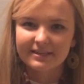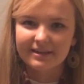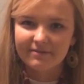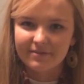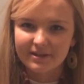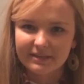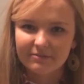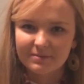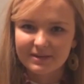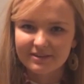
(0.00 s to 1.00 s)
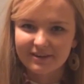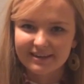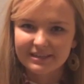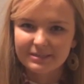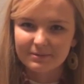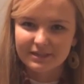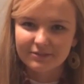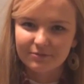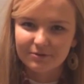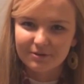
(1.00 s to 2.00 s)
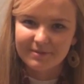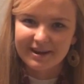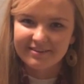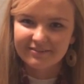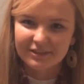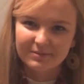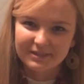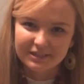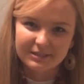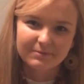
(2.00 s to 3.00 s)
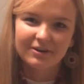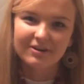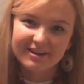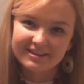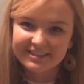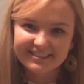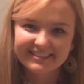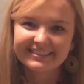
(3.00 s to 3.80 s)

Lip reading: and I felt like it would be a great experience for my freshman year seminar class.